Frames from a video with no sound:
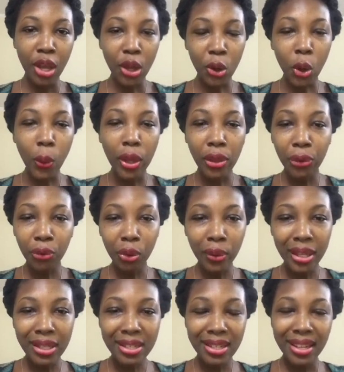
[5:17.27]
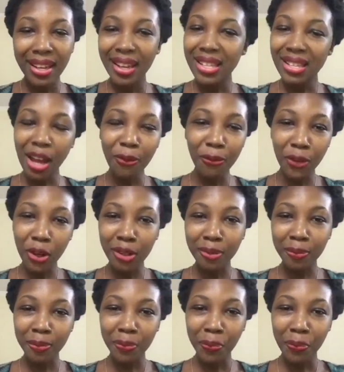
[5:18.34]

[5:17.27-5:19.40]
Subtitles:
Going through it is not fun.